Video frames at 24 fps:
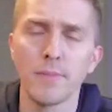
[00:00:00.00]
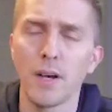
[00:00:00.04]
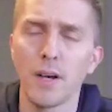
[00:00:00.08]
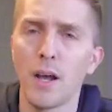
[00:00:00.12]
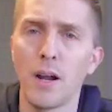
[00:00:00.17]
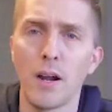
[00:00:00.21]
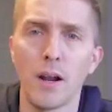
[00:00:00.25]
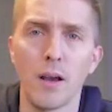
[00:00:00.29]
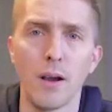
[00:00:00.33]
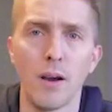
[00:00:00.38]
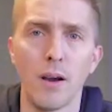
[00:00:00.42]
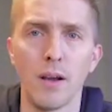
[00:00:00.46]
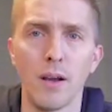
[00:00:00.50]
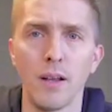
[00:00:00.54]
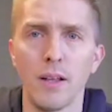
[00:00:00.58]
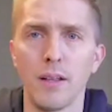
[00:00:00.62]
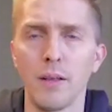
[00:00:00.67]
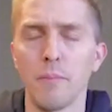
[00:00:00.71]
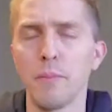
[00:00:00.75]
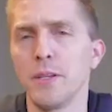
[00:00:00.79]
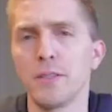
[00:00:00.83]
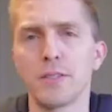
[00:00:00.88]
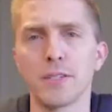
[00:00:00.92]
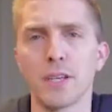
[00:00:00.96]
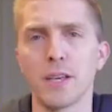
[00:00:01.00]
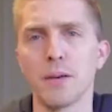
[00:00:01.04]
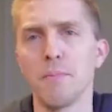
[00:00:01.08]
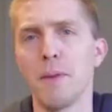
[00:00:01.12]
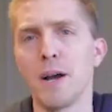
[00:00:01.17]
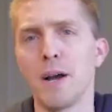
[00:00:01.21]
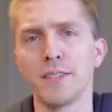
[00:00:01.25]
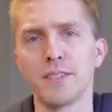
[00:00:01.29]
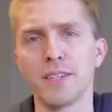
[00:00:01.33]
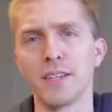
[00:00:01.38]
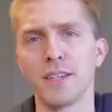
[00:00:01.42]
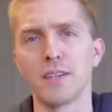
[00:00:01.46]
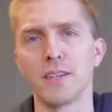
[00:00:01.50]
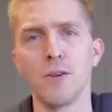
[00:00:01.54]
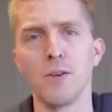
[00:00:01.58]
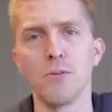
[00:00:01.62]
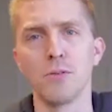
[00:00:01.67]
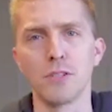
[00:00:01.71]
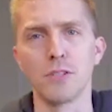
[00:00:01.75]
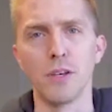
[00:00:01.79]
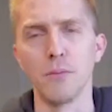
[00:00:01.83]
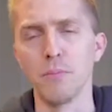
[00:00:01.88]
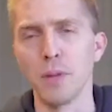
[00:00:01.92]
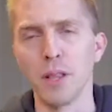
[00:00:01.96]
I don't know. I mean, it's like a mindset
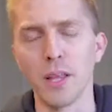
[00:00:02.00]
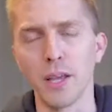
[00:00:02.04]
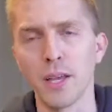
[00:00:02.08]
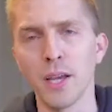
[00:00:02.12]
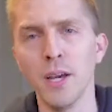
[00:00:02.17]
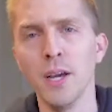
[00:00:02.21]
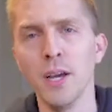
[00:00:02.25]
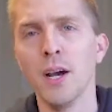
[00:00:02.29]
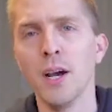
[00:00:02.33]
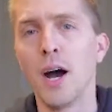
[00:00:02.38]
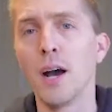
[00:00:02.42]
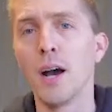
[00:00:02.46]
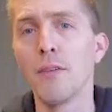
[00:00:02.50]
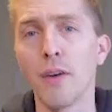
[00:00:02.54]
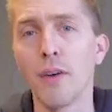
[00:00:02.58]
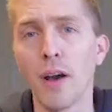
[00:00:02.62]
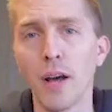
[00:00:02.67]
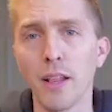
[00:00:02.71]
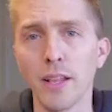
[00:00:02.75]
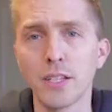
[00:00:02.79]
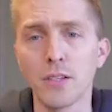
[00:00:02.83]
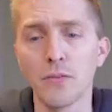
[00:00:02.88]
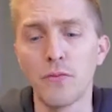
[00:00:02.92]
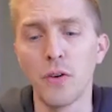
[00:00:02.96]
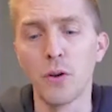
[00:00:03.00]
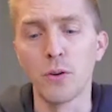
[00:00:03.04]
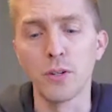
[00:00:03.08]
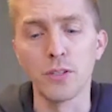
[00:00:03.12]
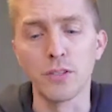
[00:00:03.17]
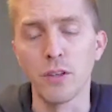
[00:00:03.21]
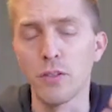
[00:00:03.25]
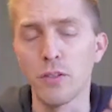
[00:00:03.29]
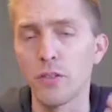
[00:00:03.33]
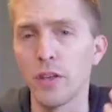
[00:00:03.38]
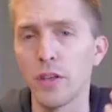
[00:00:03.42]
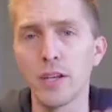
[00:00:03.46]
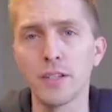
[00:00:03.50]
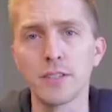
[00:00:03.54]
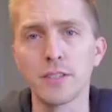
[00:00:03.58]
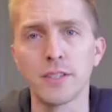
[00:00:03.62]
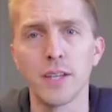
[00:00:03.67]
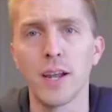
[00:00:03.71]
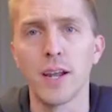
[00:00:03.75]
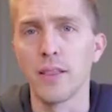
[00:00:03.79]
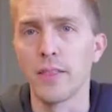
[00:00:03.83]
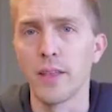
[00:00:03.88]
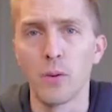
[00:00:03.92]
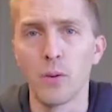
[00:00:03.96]
coach thing, but like I like to focus on things
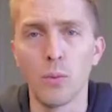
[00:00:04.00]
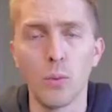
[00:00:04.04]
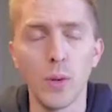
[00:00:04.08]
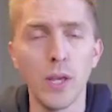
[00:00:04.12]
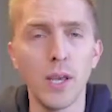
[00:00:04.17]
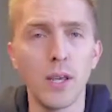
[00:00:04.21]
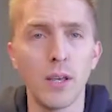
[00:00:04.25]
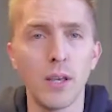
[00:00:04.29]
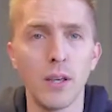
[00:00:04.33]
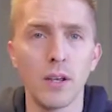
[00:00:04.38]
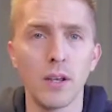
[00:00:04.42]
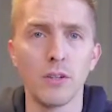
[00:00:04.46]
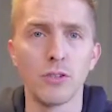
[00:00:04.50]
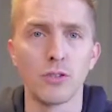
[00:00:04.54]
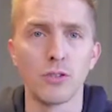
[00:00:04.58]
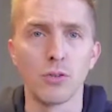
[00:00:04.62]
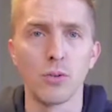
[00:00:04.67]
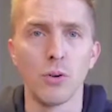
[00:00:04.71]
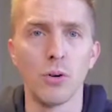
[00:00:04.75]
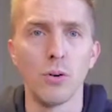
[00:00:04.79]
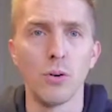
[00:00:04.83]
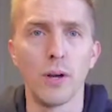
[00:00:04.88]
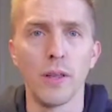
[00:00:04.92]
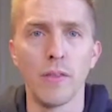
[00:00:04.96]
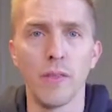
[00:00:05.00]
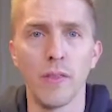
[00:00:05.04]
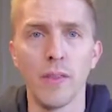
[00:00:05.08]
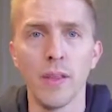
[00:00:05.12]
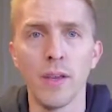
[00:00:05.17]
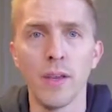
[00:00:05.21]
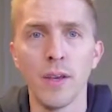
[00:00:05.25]
that we can control. And